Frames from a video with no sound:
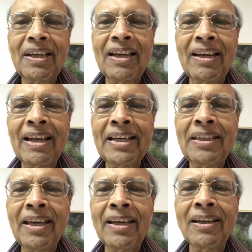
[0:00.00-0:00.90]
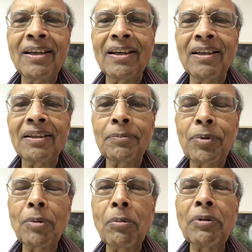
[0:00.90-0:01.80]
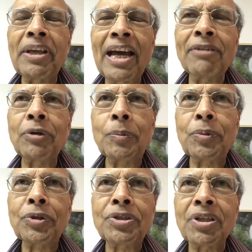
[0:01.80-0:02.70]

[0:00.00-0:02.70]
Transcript: And I think probably I would put